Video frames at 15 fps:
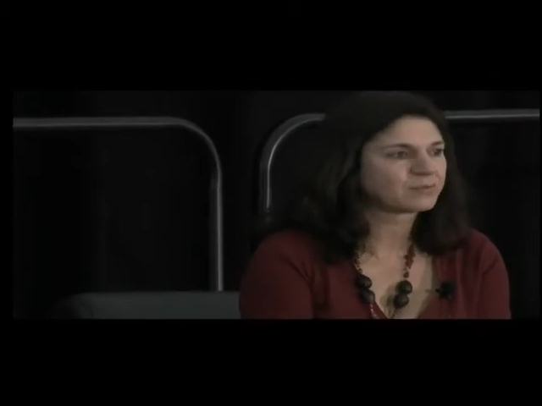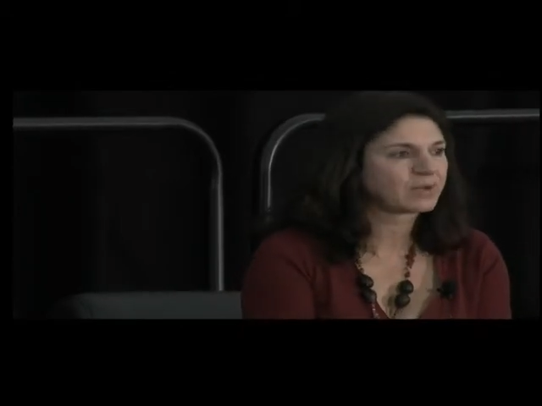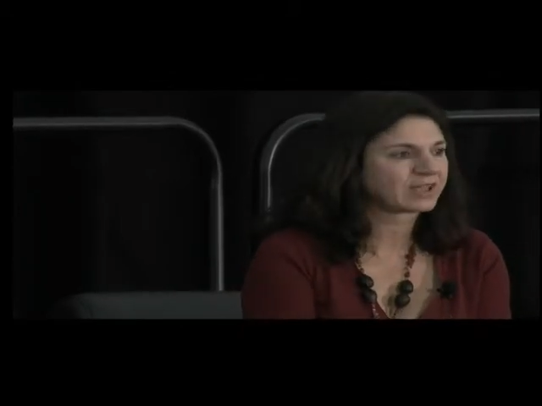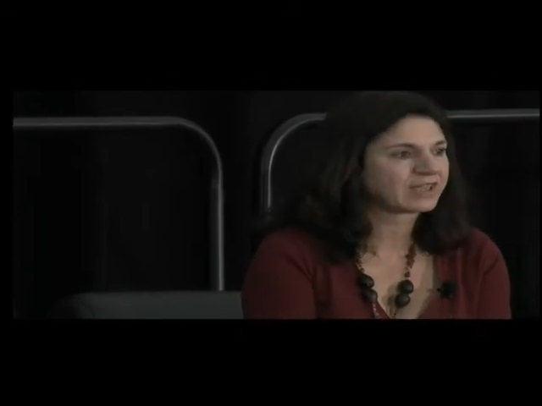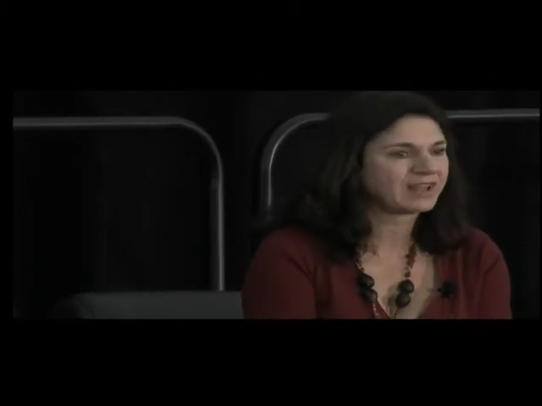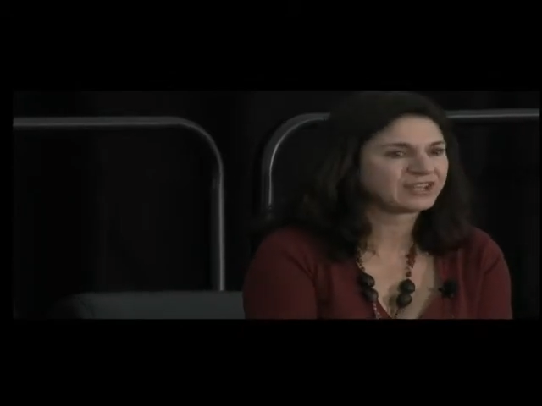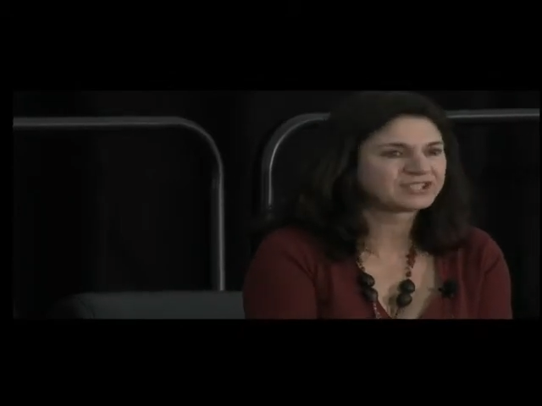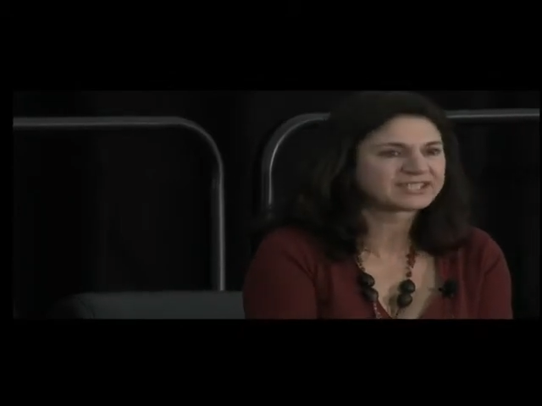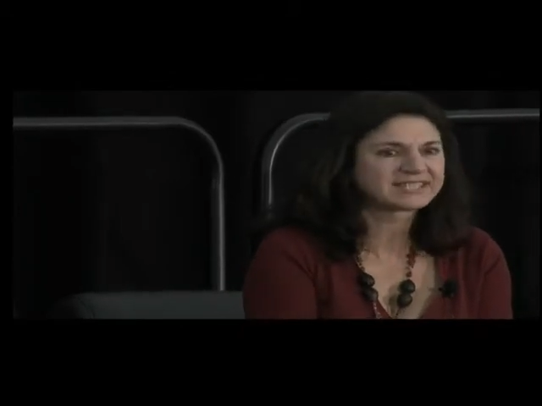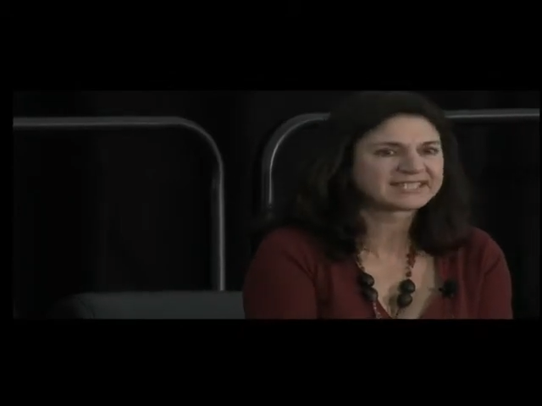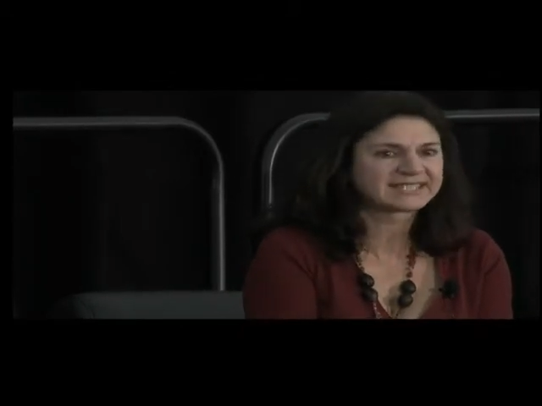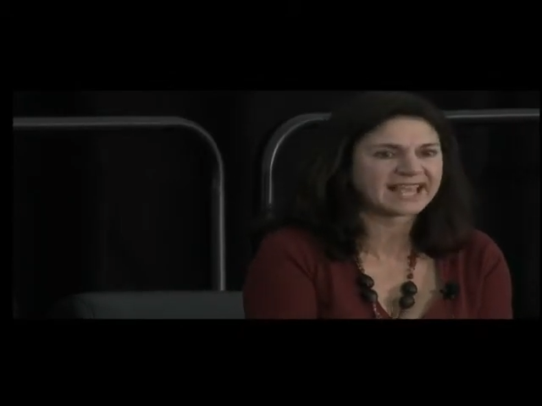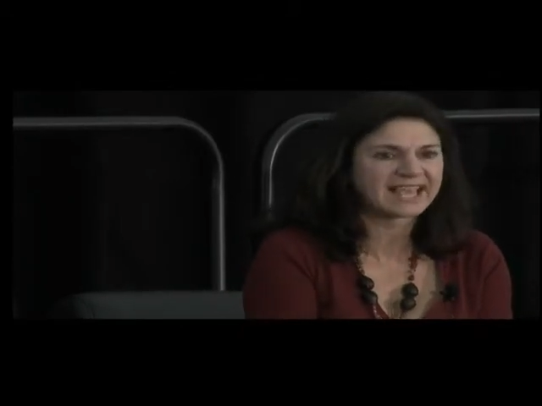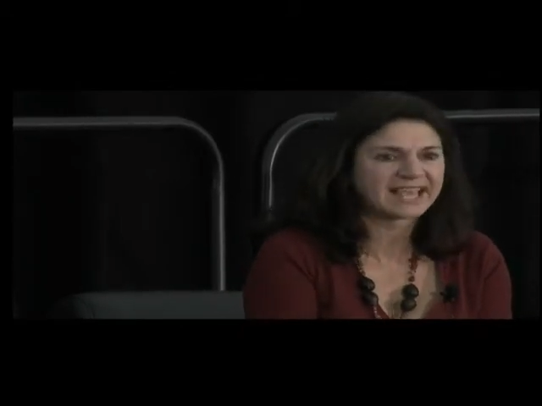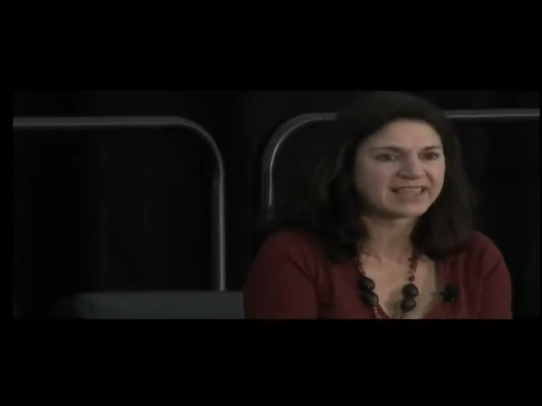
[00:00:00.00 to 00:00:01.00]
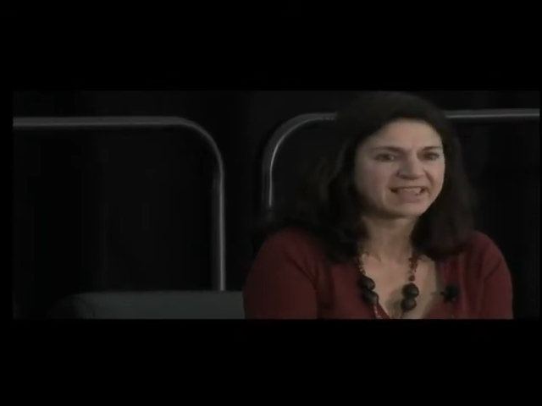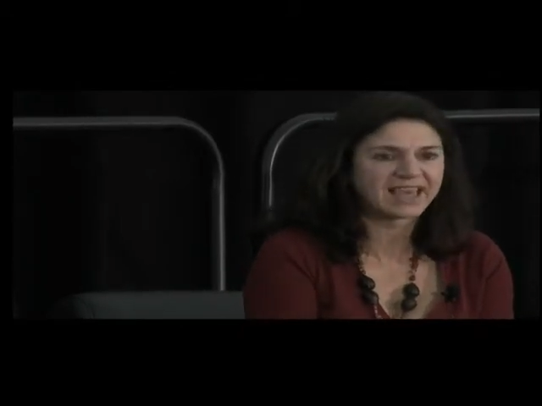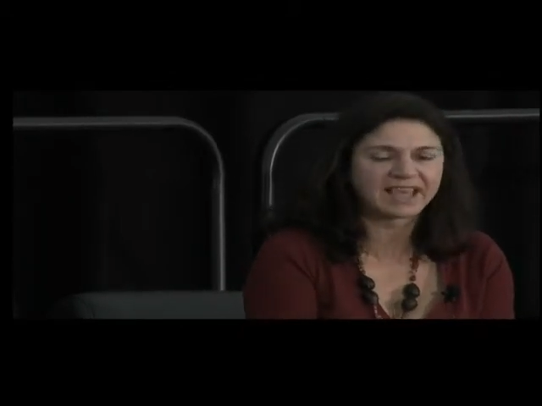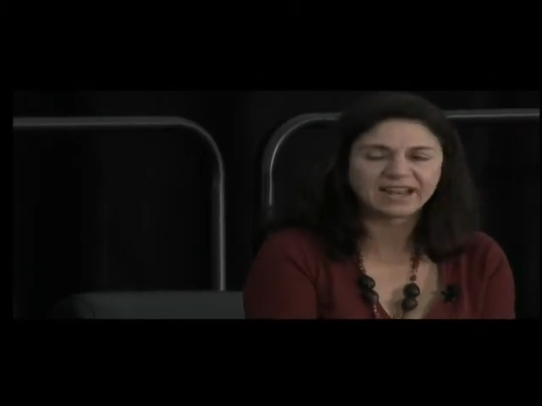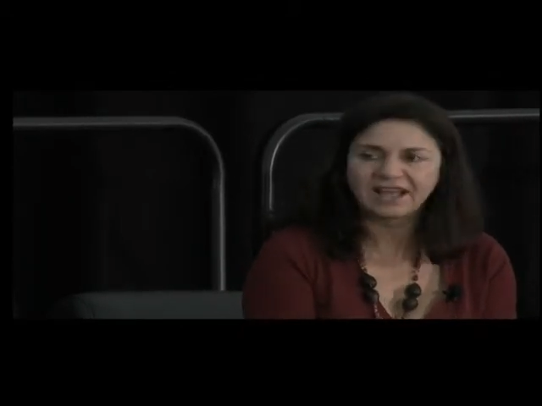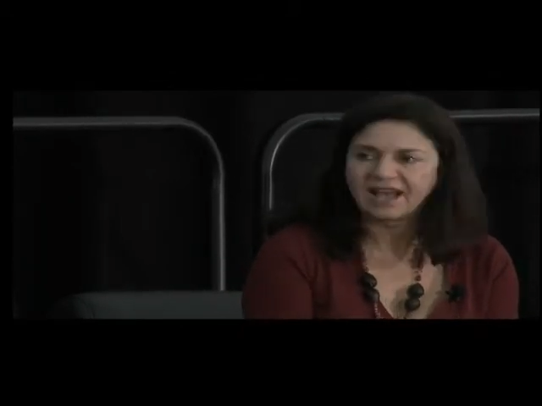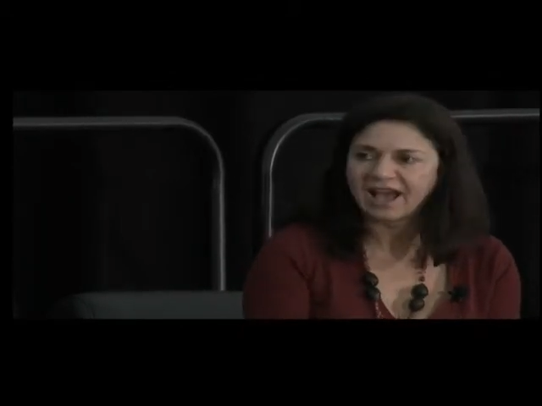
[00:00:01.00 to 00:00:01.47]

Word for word: but can I just say that